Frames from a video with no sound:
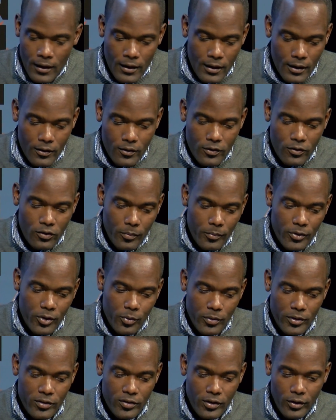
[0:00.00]
Now, in some of
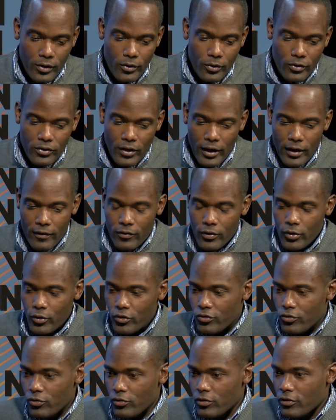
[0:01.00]
your materials, I've
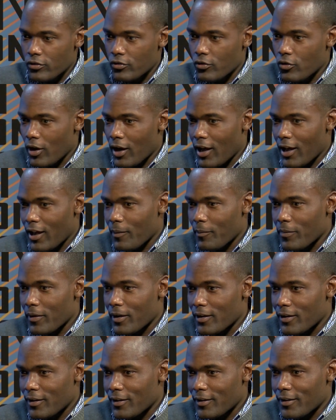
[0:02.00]
heard you describe
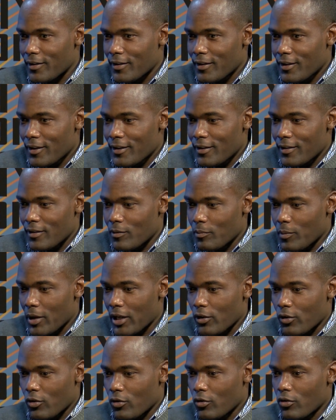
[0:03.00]
the
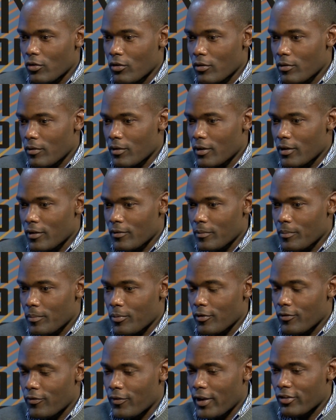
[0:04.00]
medical
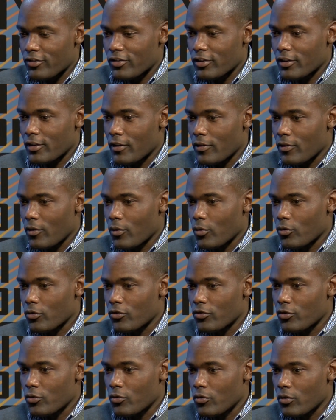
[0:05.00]
profession and
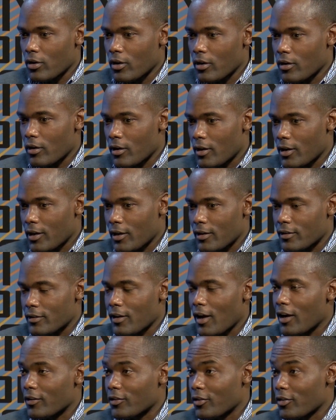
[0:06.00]
those who are
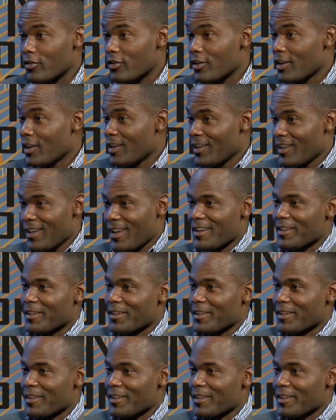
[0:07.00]
doctors kind